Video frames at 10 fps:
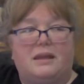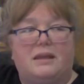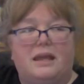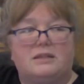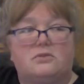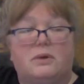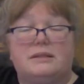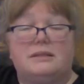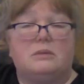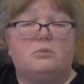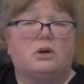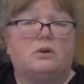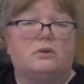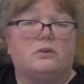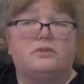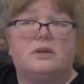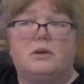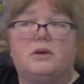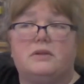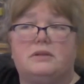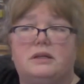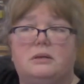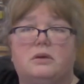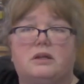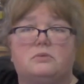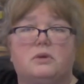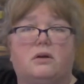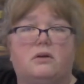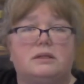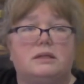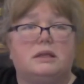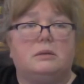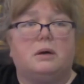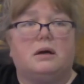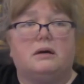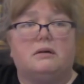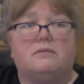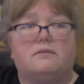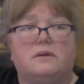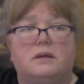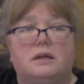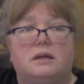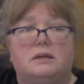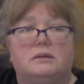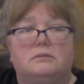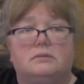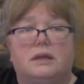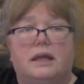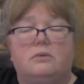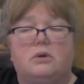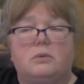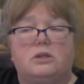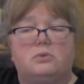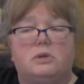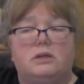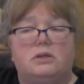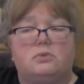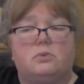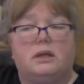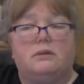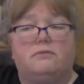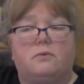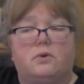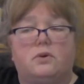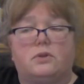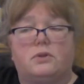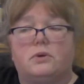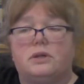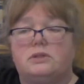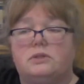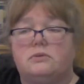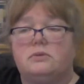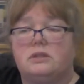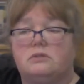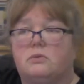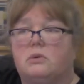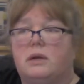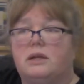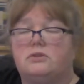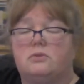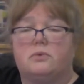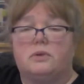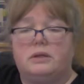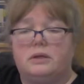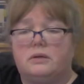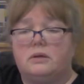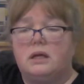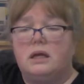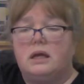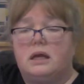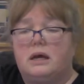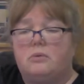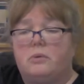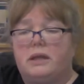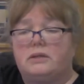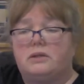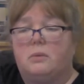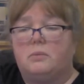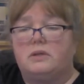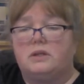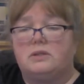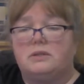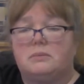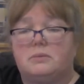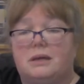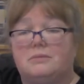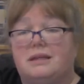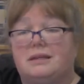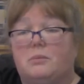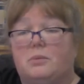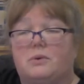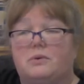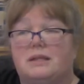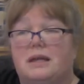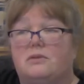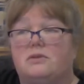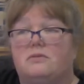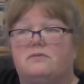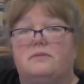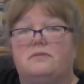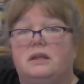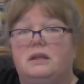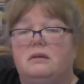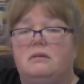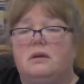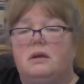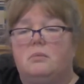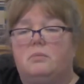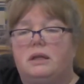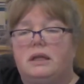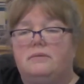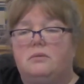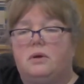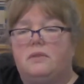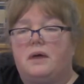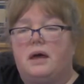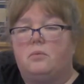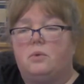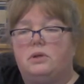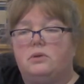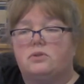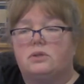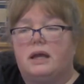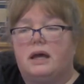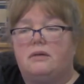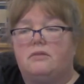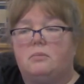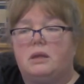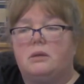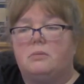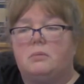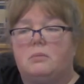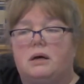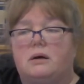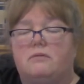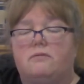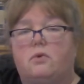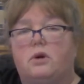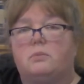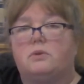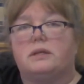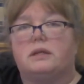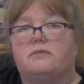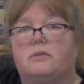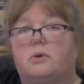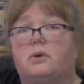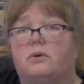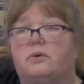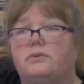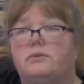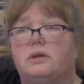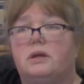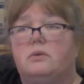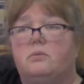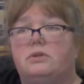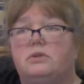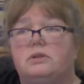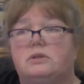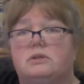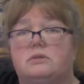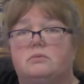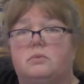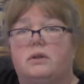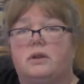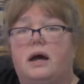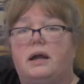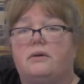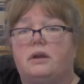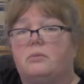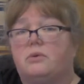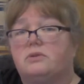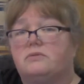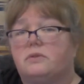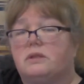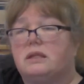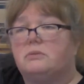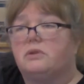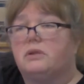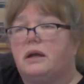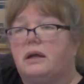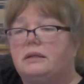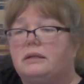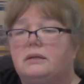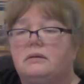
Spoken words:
It's great to see more girls coming on the team because we are a team of anywhere between 24 to 30 students is where we range throughout the year. When we get to competition, sometimes that number goes down to 15. But even with that, we usually have a minimum of 40% of them are girls, which is one of the higher numbers for the teams on the island here.